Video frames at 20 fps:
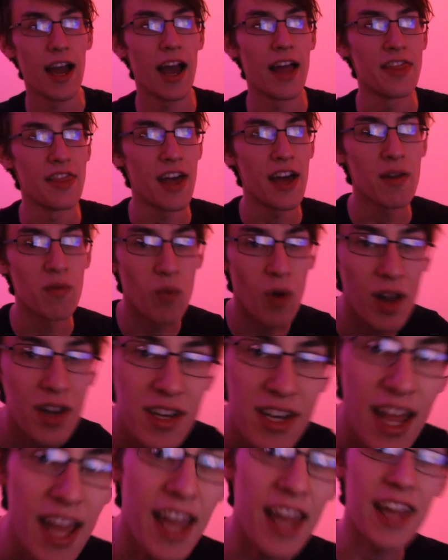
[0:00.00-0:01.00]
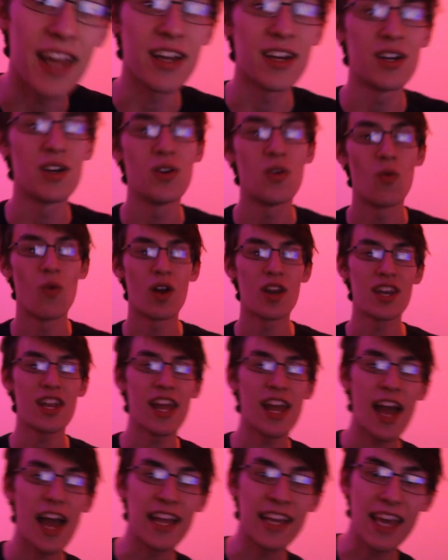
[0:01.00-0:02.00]
And then one day
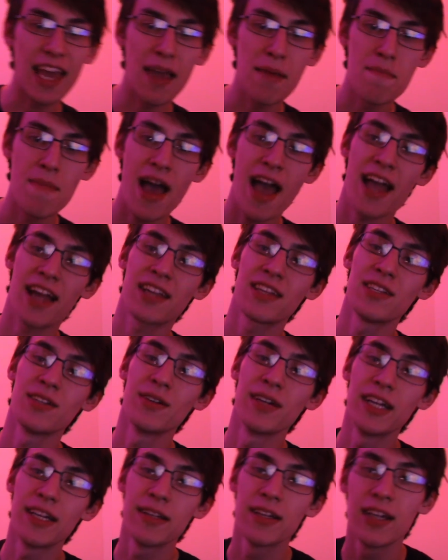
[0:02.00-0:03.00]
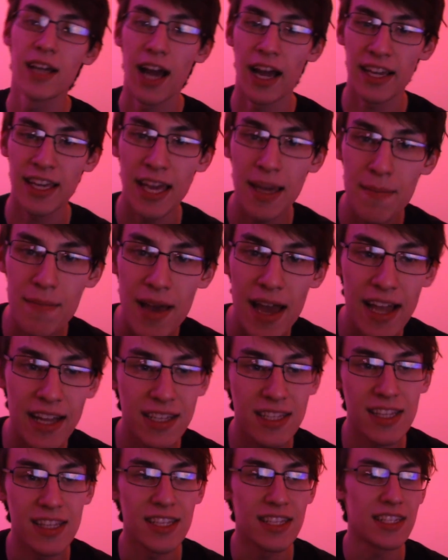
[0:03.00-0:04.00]
I came back to it. I came back
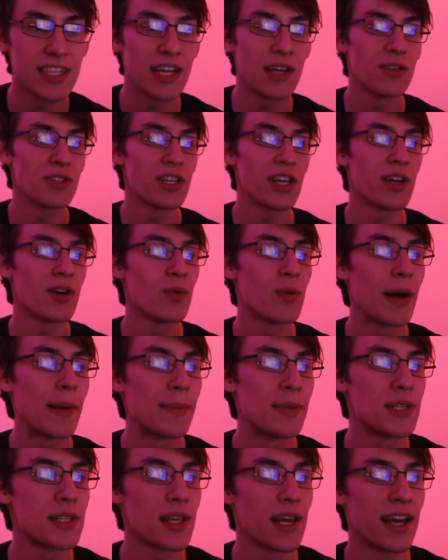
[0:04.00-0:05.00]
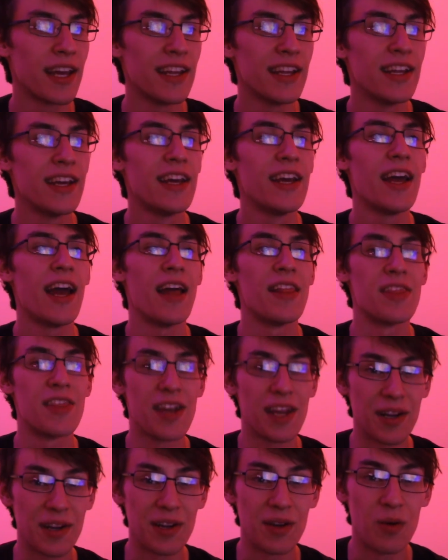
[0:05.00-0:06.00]
to the Telltale website, and
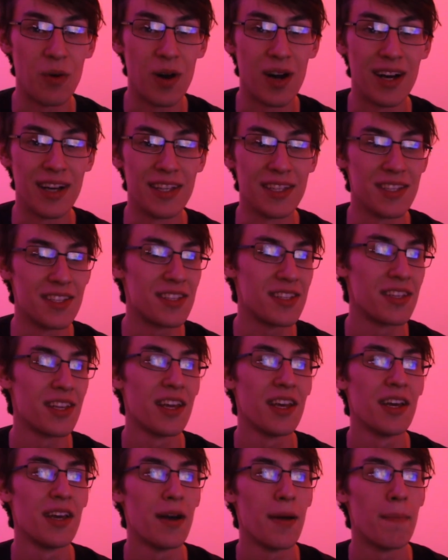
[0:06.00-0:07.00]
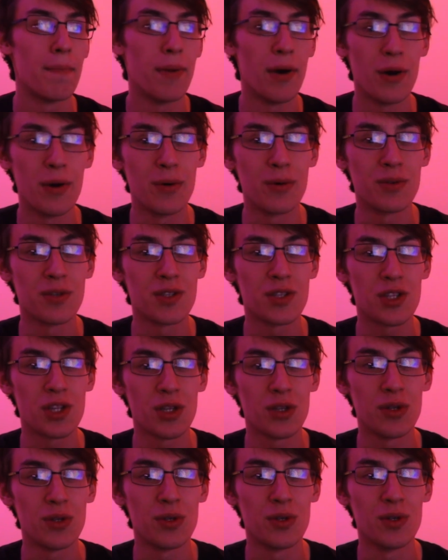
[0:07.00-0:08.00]
there it was. Bone
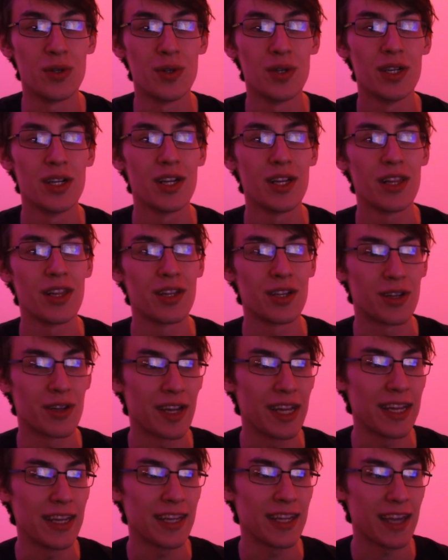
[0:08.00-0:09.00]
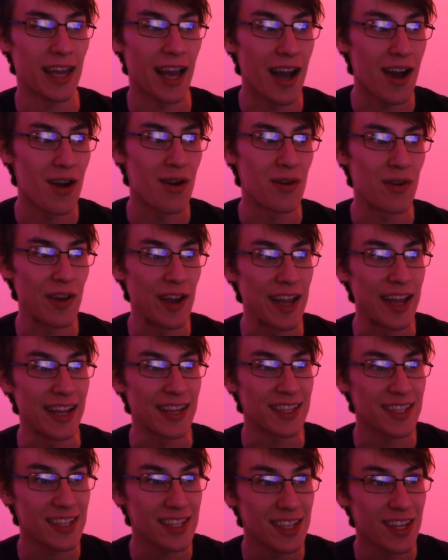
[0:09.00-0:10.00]
2, The Great Cow
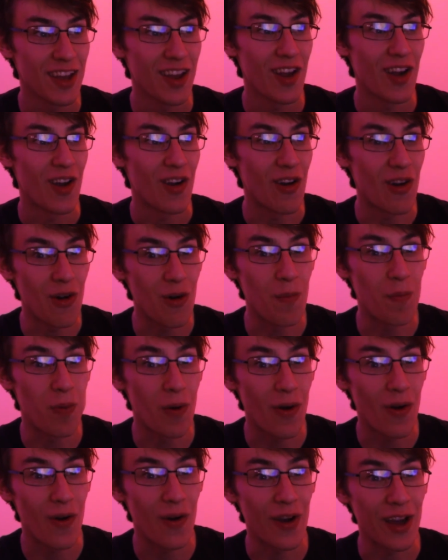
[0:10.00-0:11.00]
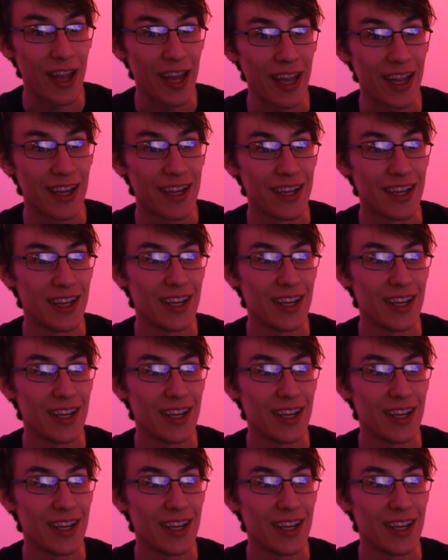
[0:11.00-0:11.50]
Race. Oh boy.